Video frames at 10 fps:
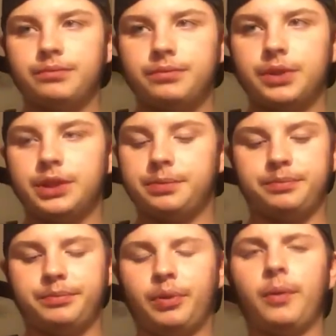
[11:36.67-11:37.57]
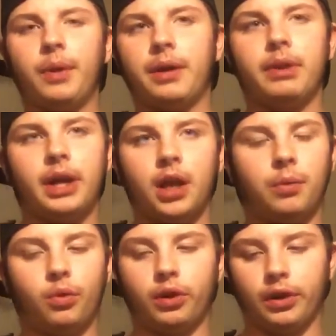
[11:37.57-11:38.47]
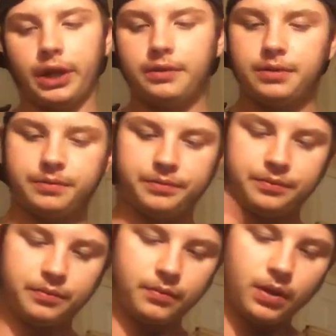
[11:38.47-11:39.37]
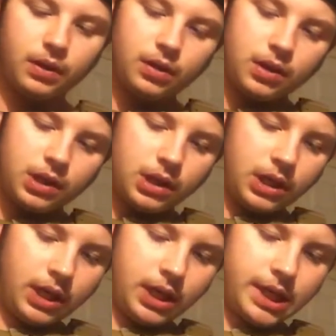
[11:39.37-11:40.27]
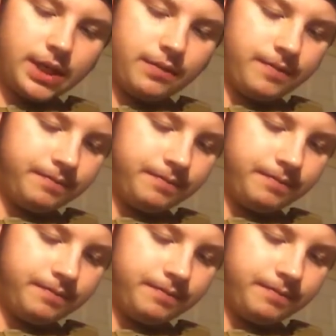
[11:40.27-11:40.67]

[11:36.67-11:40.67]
just put whatever the hell I want on it. And